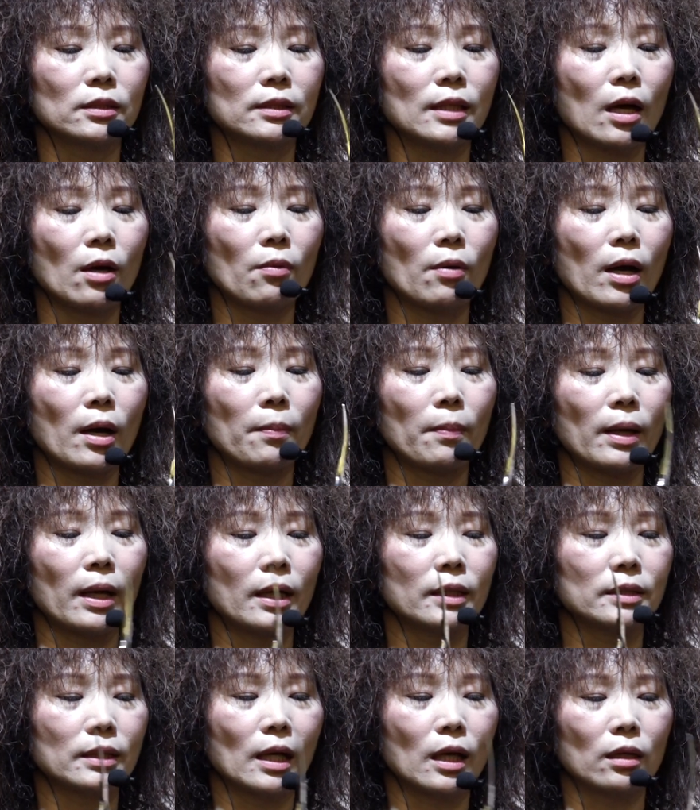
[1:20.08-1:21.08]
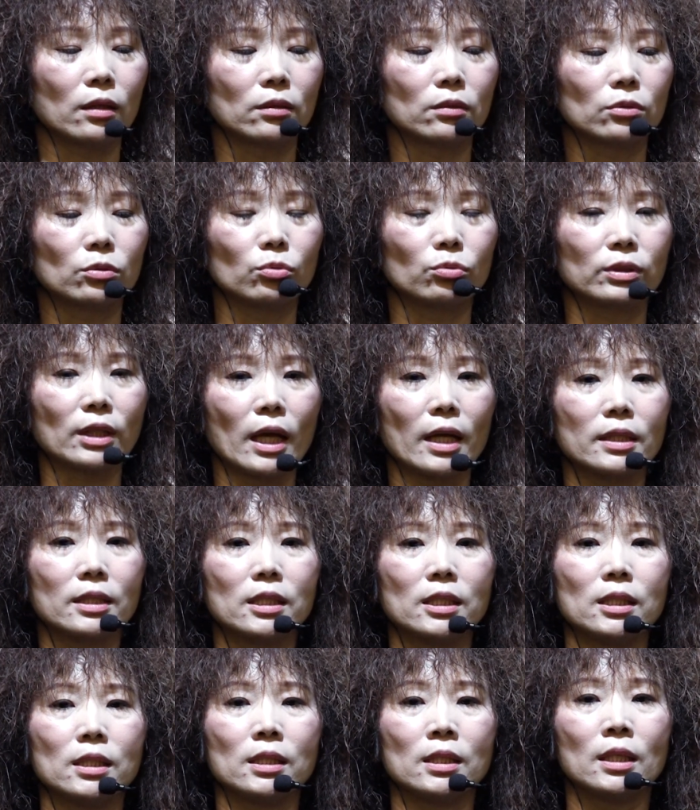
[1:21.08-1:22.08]
Using 2 pairs of Vern
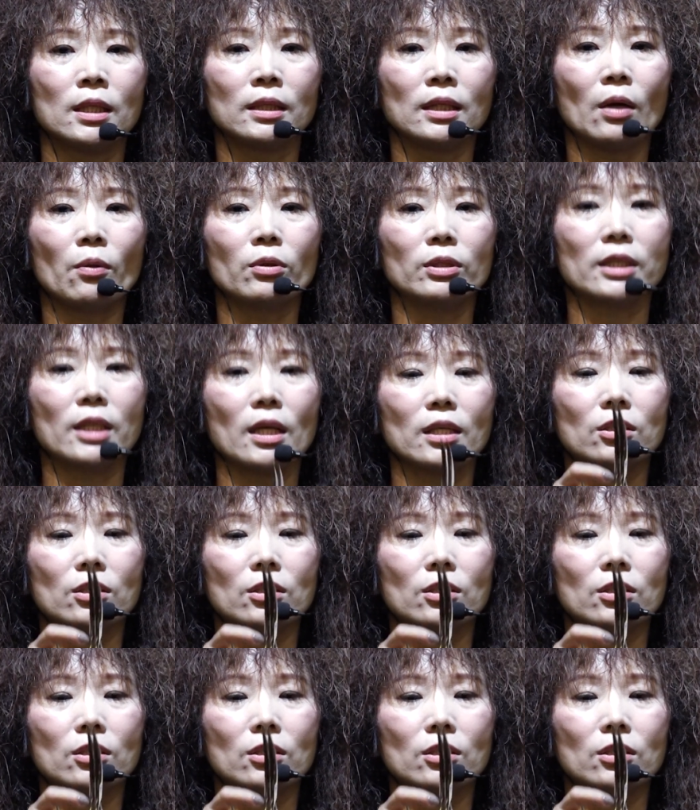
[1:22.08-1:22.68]
Curved Scissors